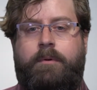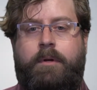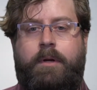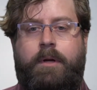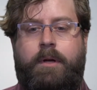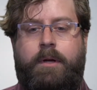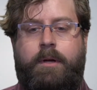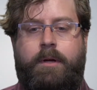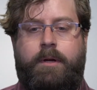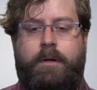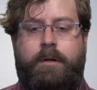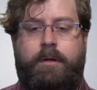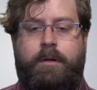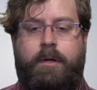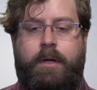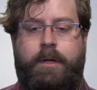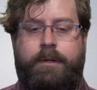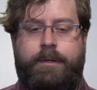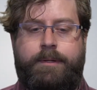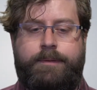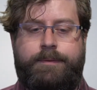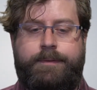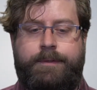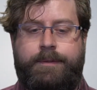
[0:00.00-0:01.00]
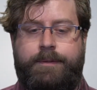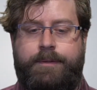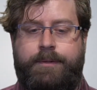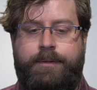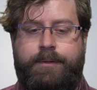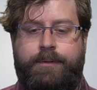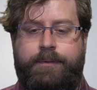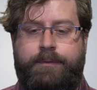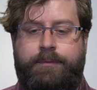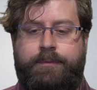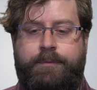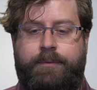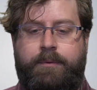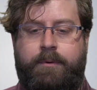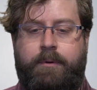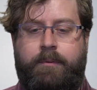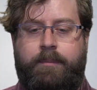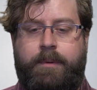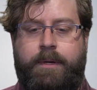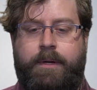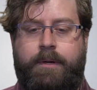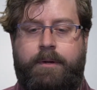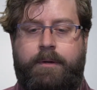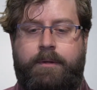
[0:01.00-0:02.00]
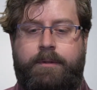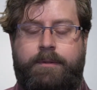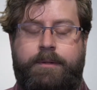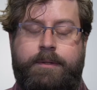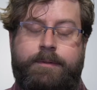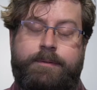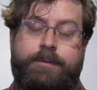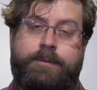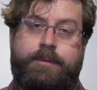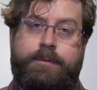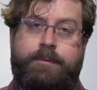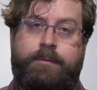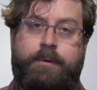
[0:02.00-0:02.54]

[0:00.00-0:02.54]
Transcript: on this issue for about since